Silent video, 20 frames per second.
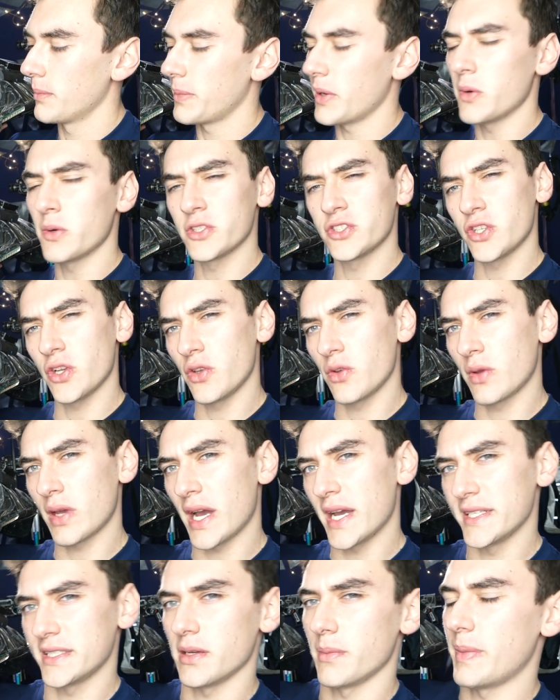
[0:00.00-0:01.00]
but I want to show you
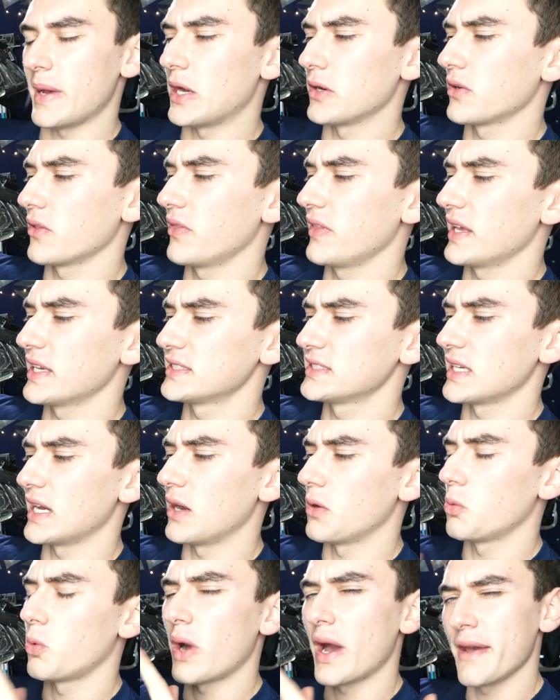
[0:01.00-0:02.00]
guys about this uh,
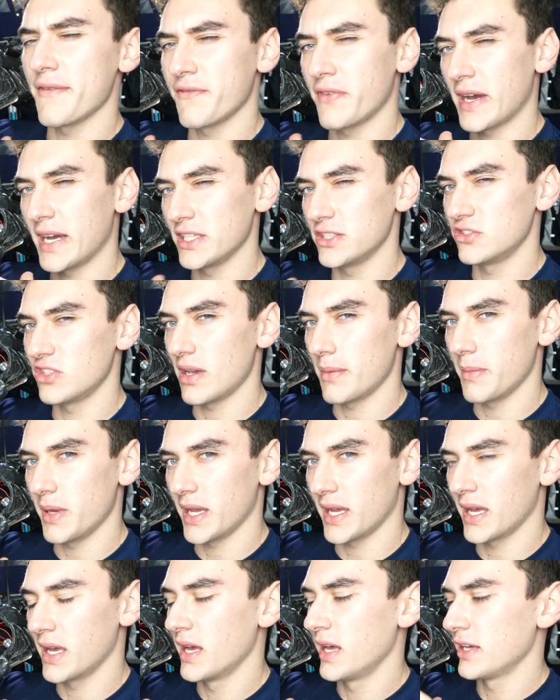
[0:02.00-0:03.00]
Wi-Fi
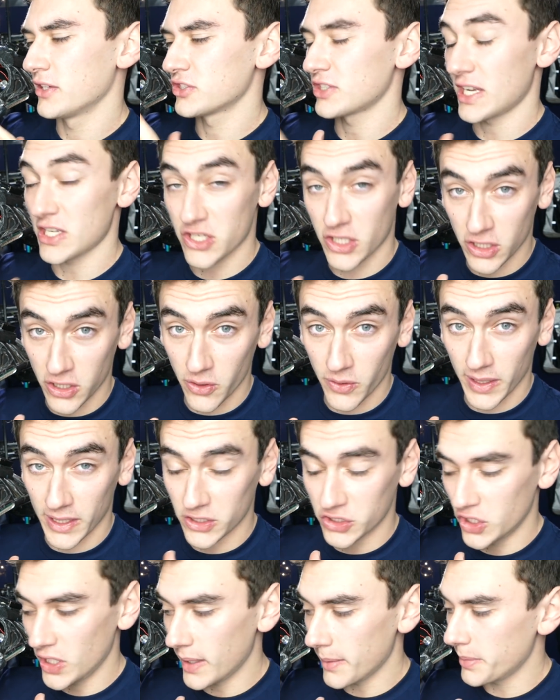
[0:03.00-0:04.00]
jamming slash
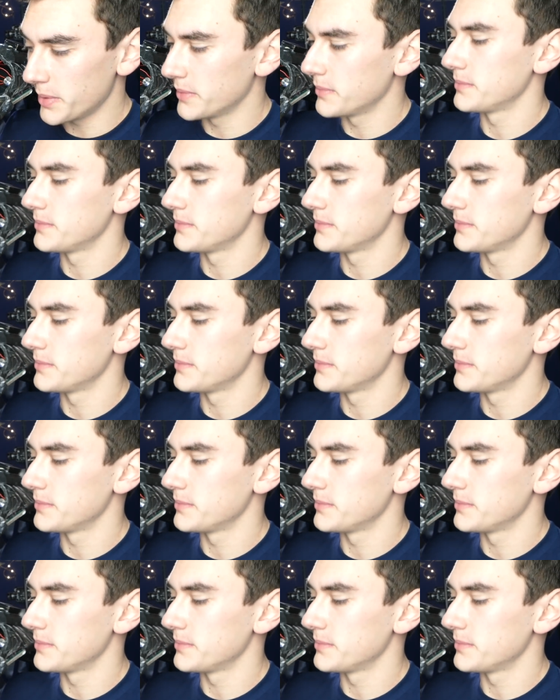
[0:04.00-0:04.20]
cloning chip.